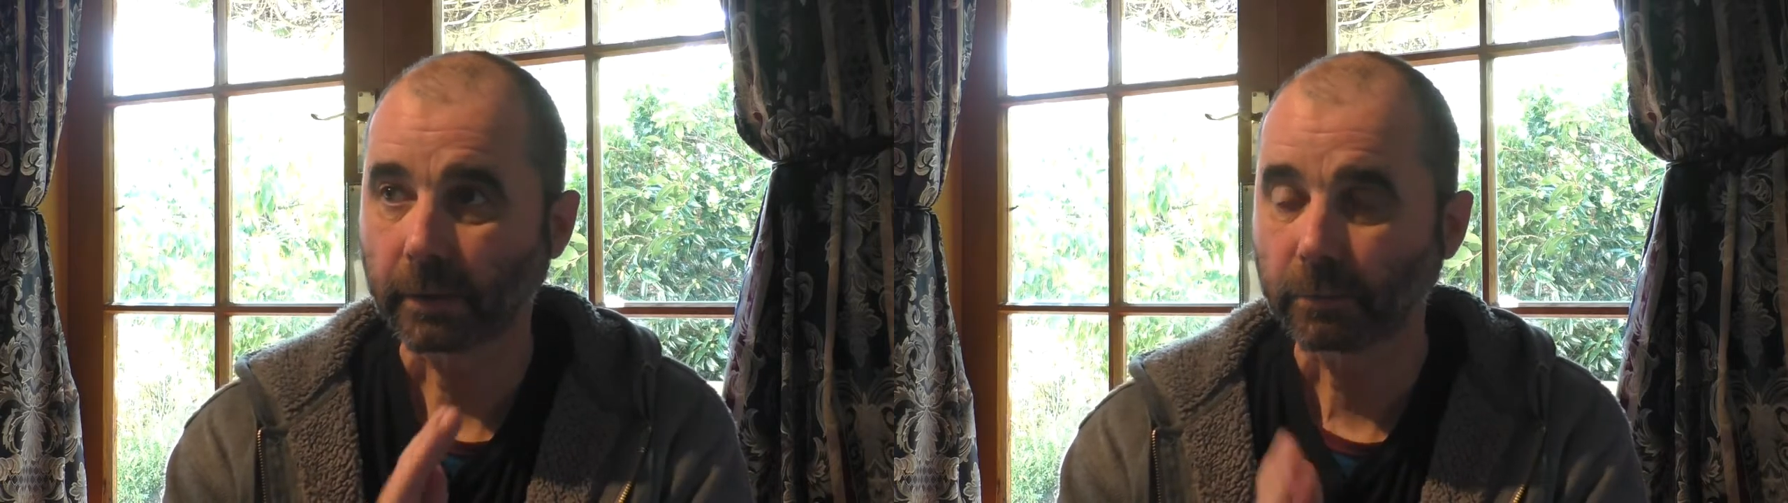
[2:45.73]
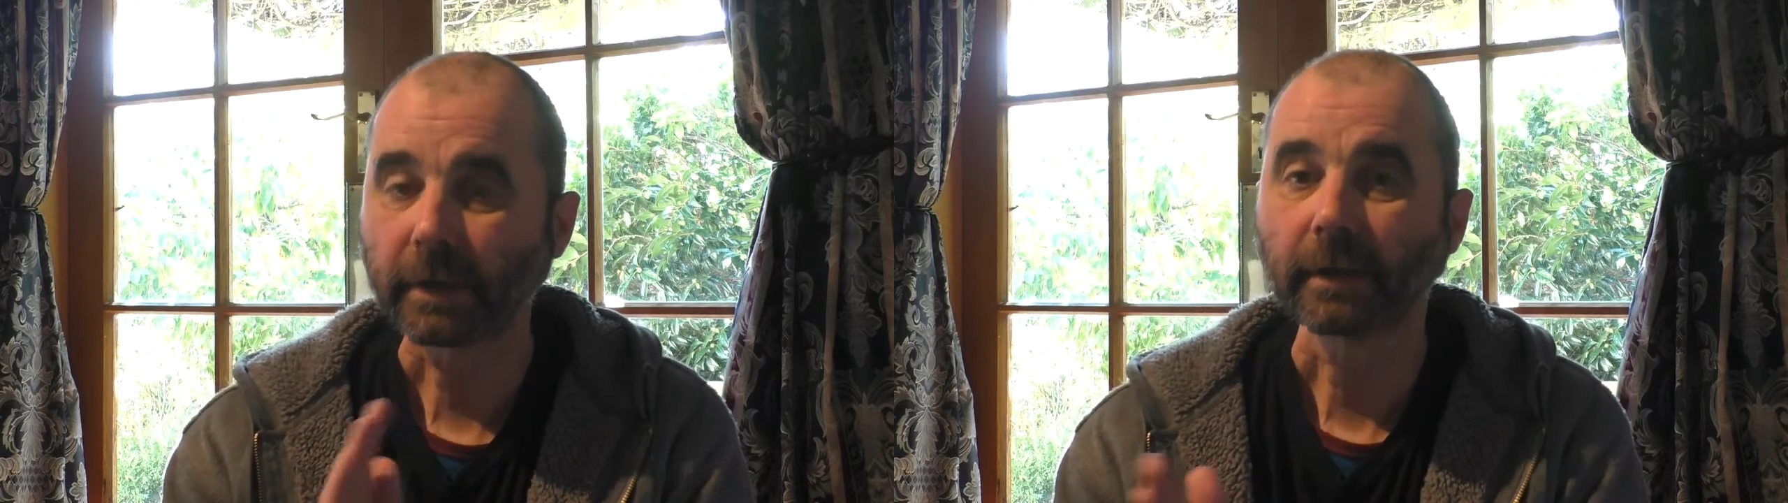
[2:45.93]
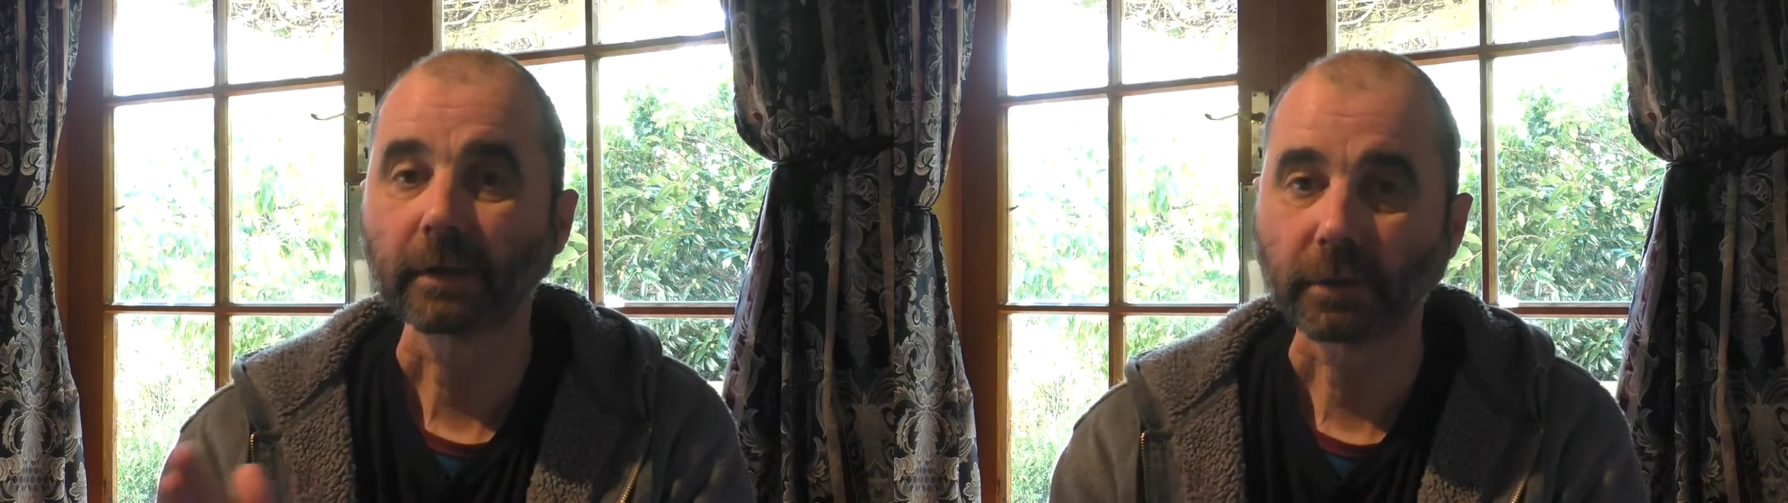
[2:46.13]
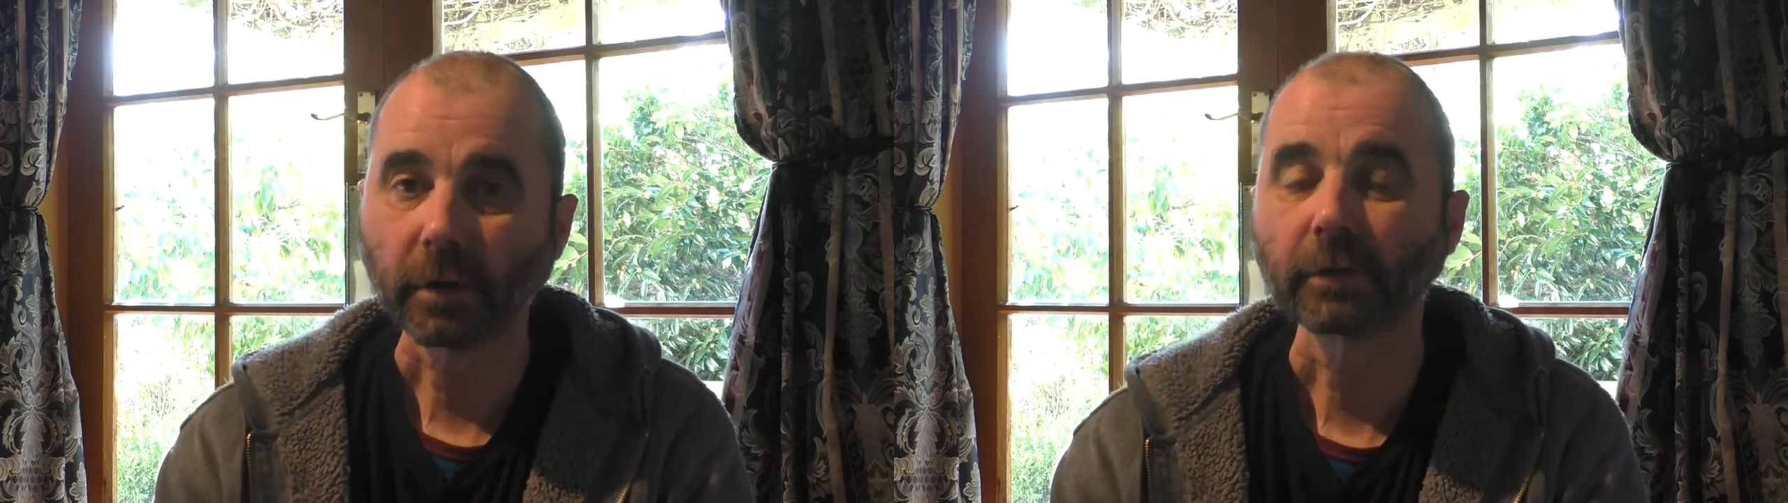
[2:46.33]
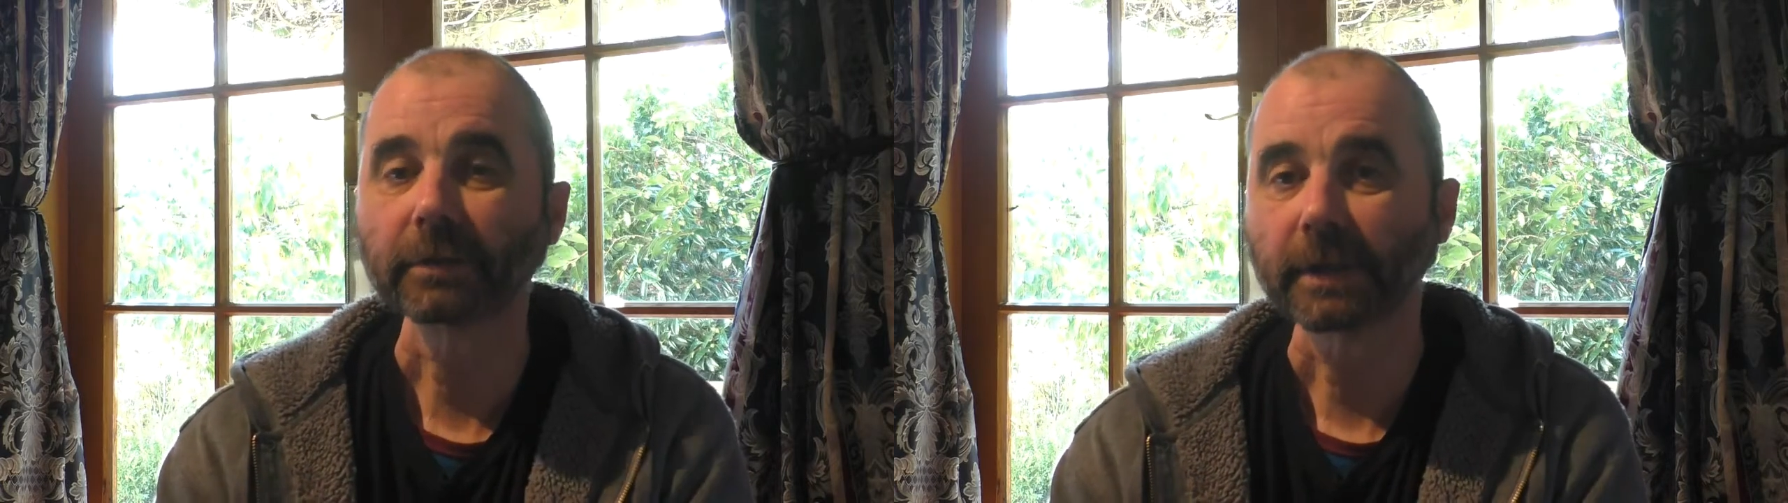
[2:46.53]
regular
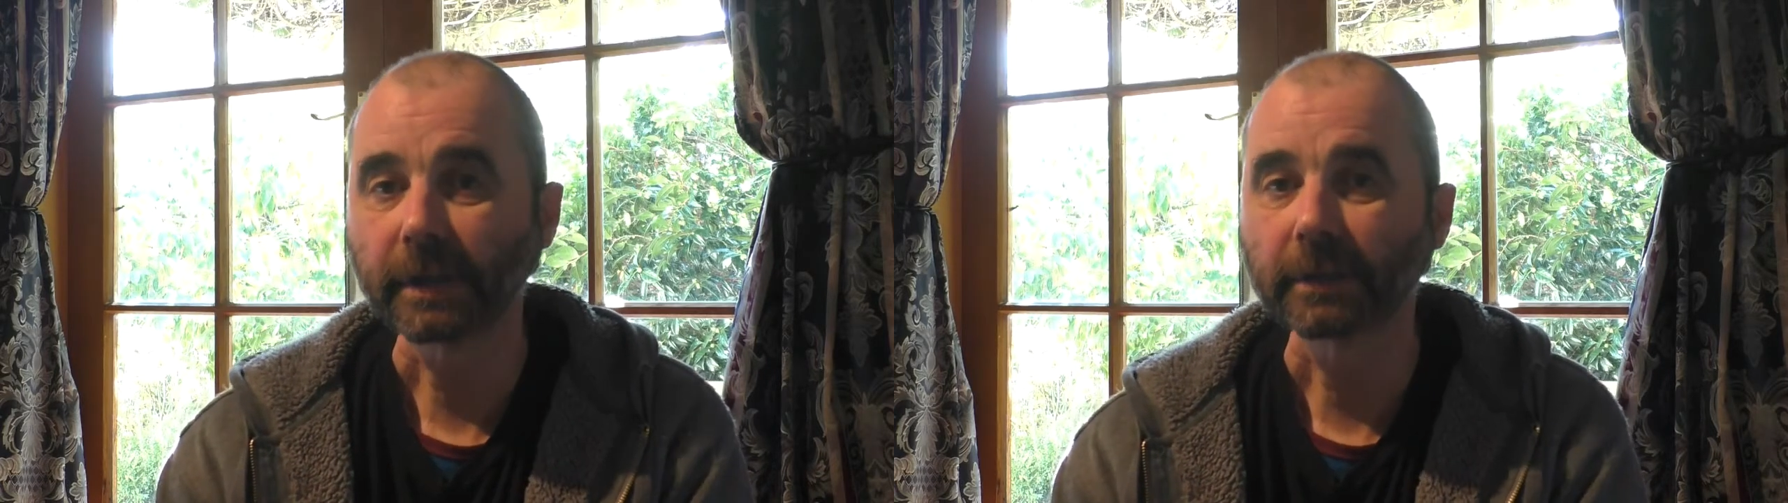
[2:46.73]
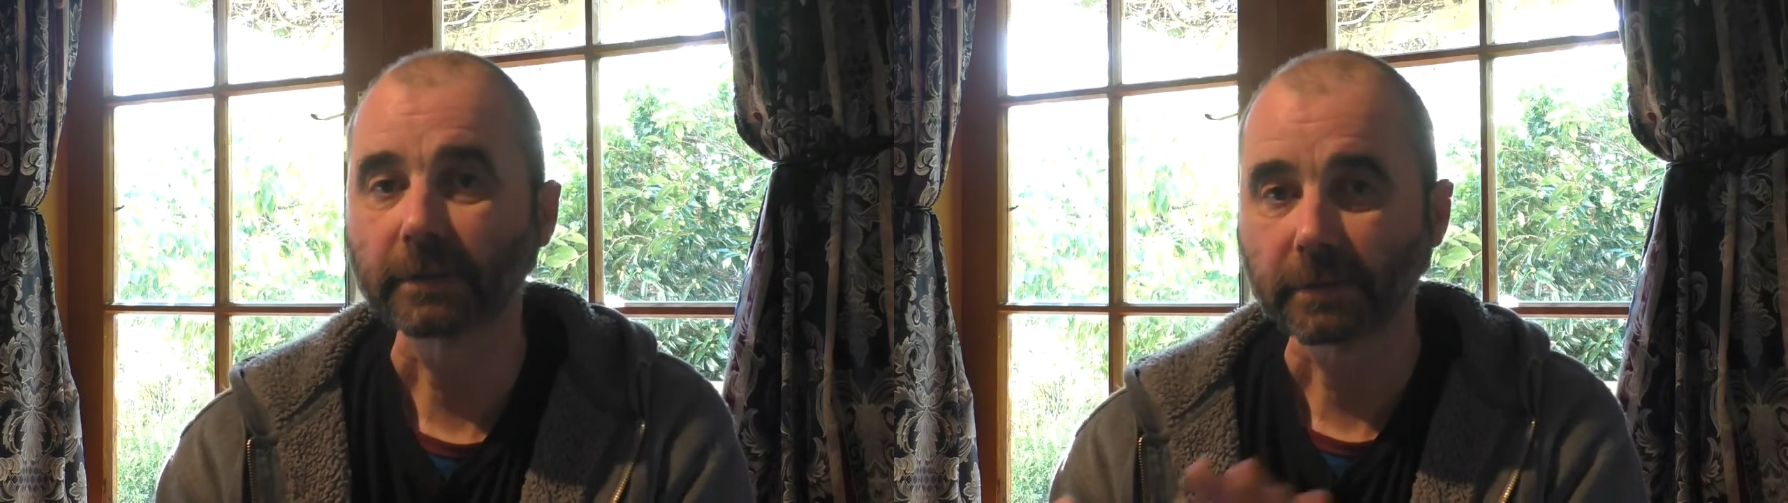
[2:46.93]
content